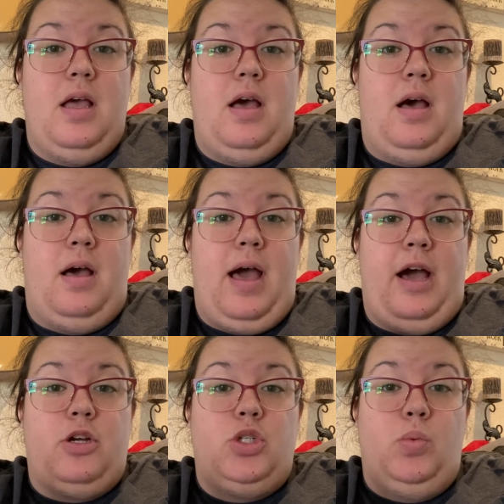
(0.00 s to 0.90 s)

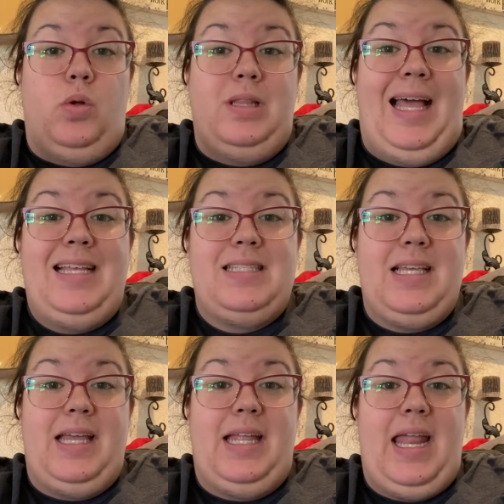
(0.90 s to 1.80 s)
actual
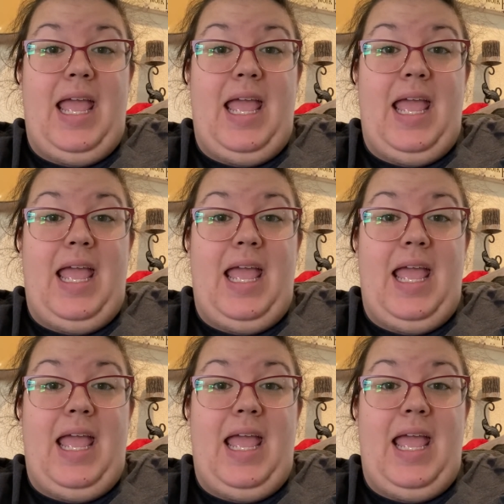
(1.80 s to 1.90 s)
lesson,